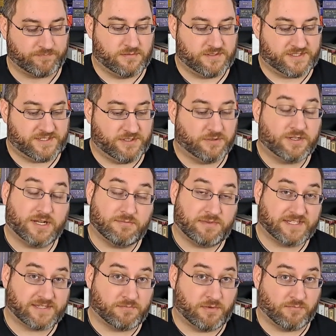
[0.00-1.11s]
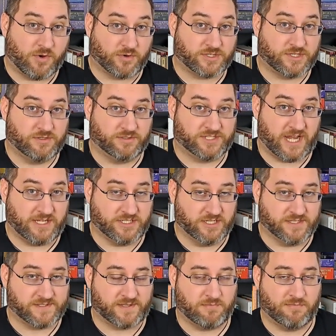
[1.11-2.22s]
Still going to be some emotional
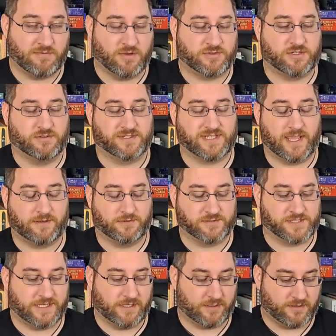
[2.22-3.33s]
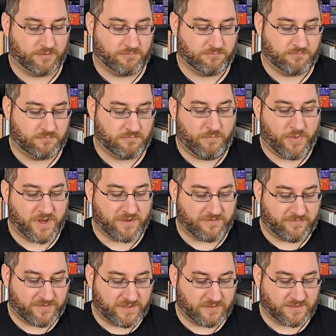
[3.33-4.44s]
changes, some emotional cycles here, but it
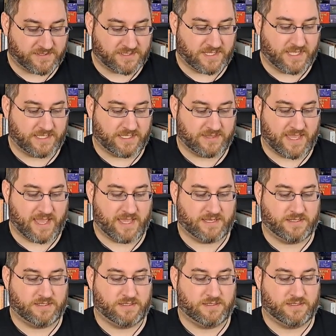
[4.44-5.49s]
feels like that